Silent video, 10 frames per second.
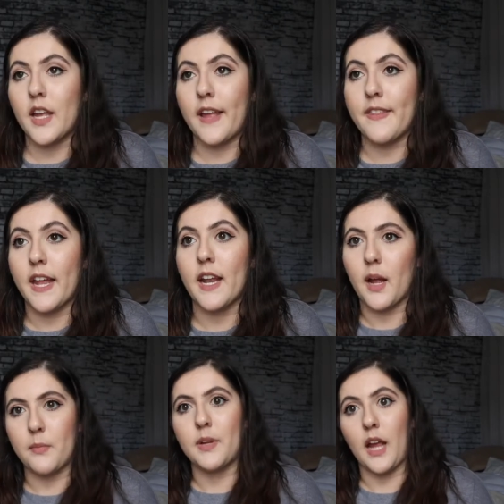and then
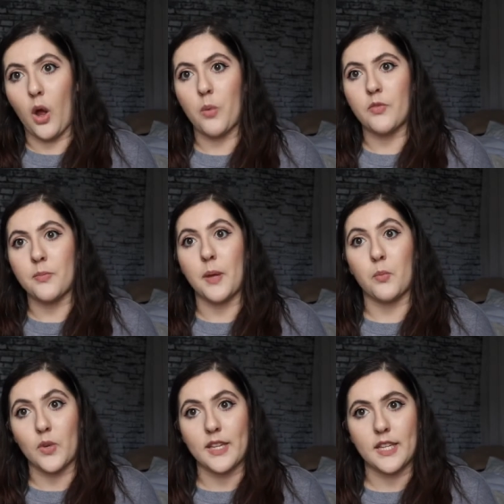I get home from
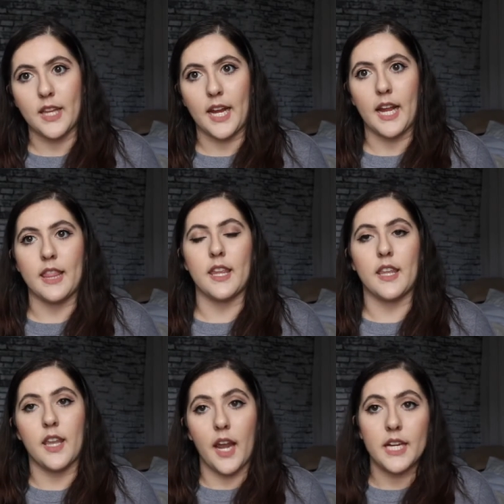them really late and
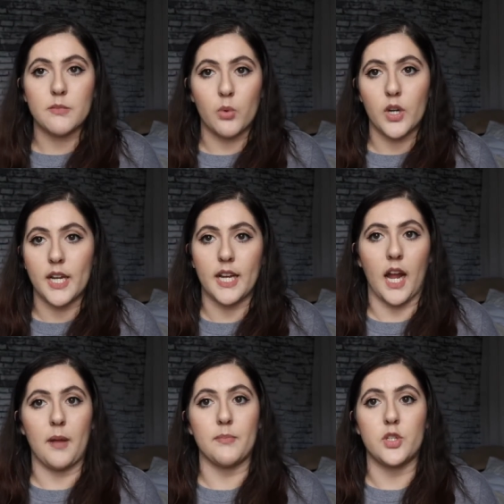then the next morning
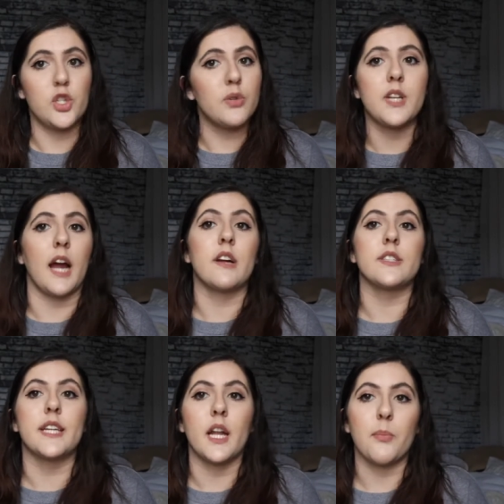I'm too
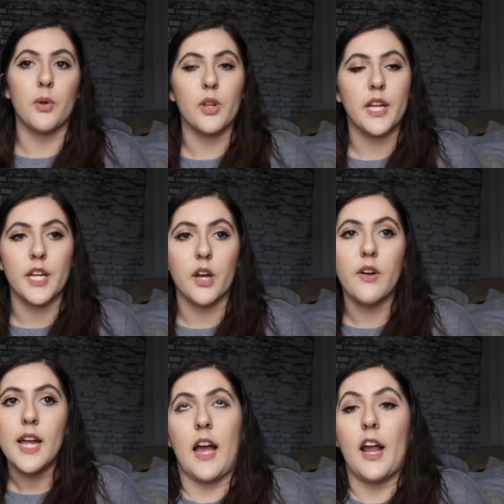tired to get up early you know
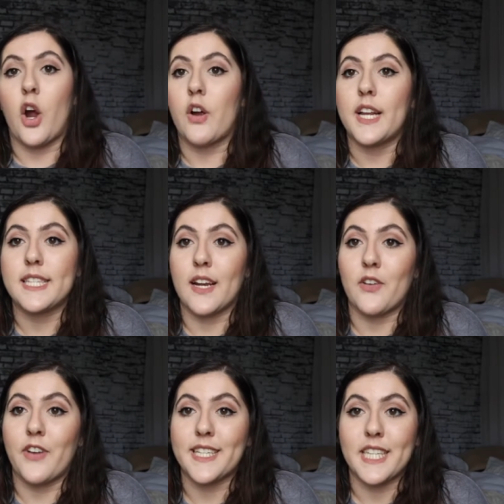I already
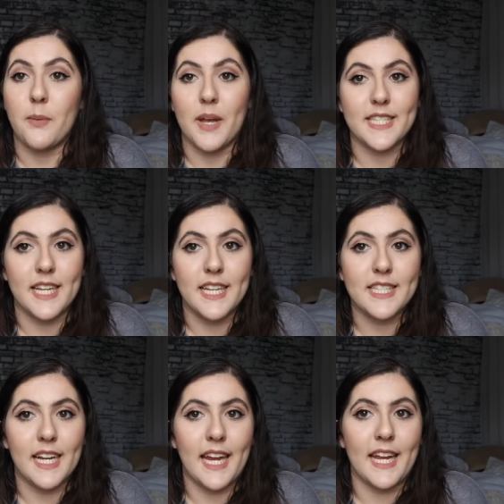sacrifice sleep as it
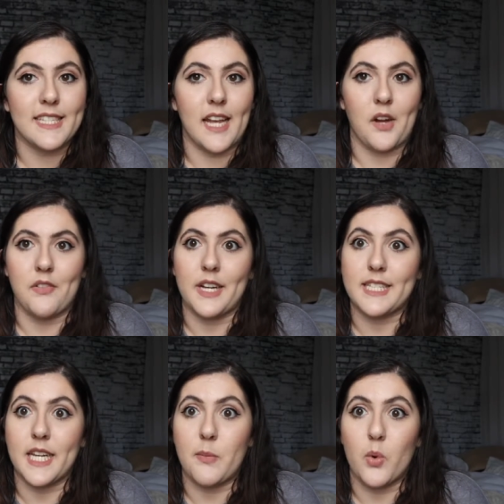is I can't
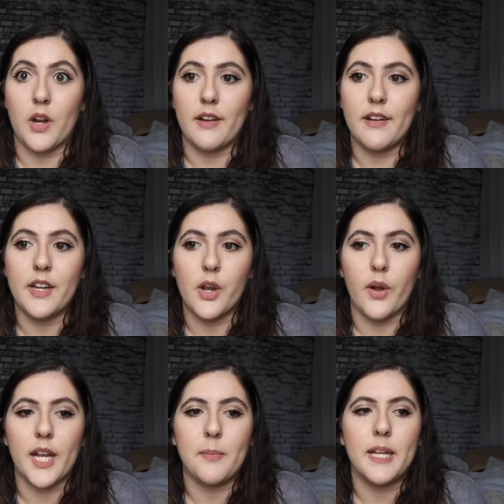sacrifice anymore you know
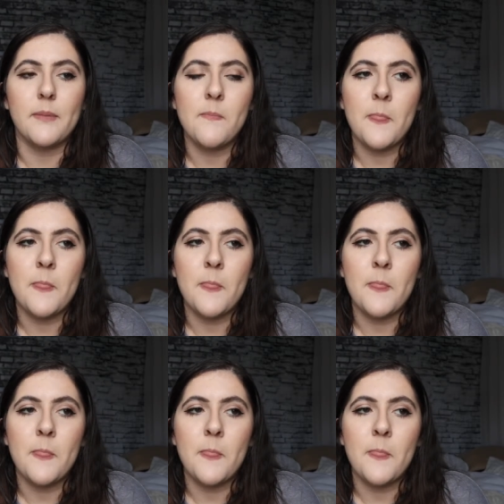what I mean